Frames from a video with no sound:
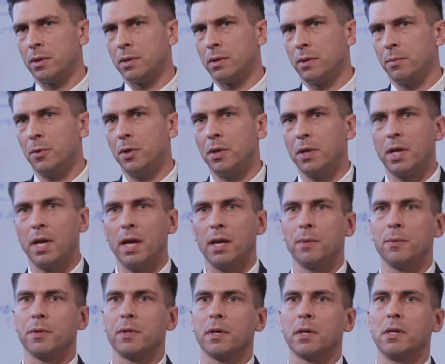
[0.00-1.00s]

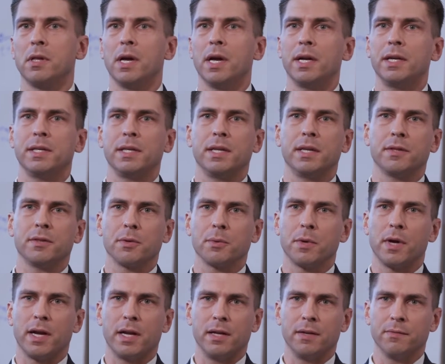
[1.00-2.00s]
communicating with the client to get the
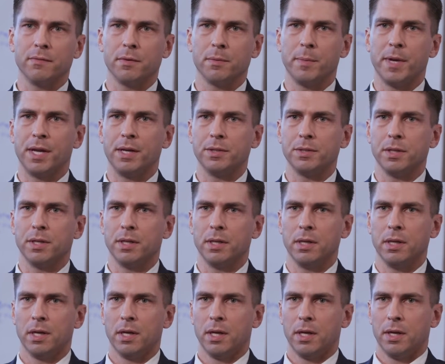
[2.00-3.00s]
right information.
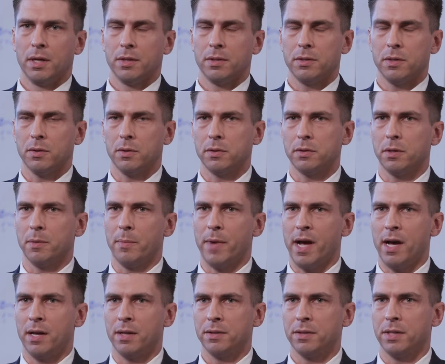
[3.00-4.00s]
So it's a
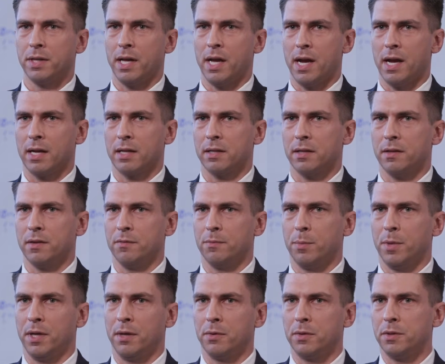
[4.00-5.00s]
balancing act of
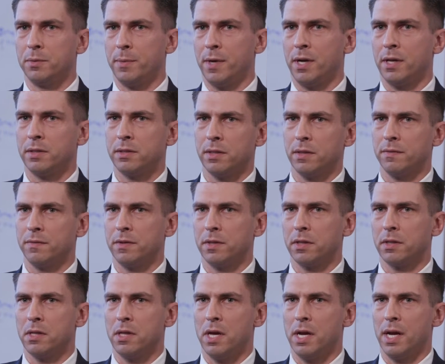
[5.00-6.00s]
being responsive to
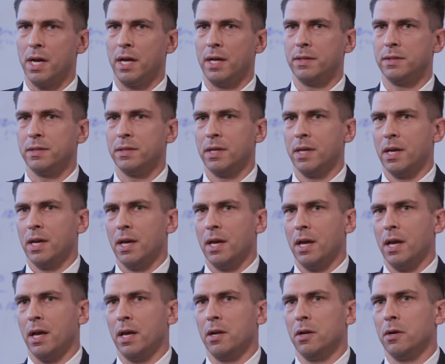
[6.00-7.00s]
clients
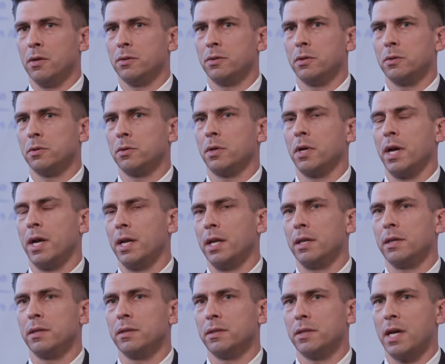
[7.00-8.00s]
and also
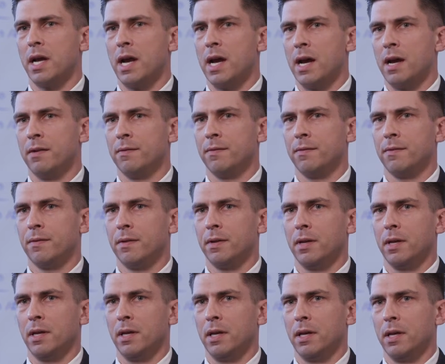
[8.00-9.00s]
training the staff
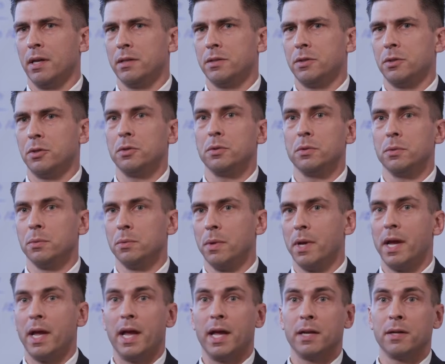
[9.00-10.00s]
to
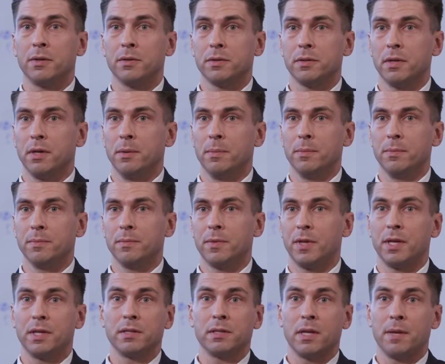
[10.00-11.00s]
handle some
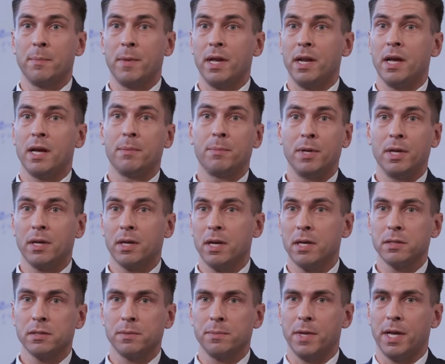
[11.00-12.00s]
things they may not be
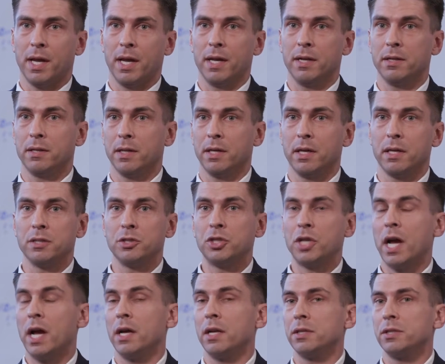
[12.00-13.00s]
accustomed to handling, and
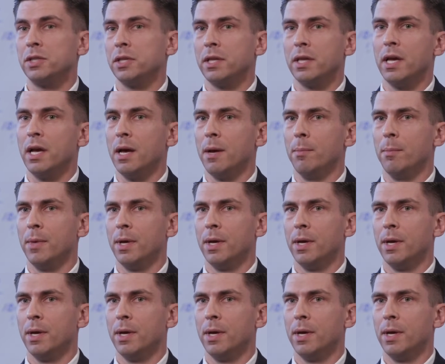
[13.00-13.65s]
challenging them.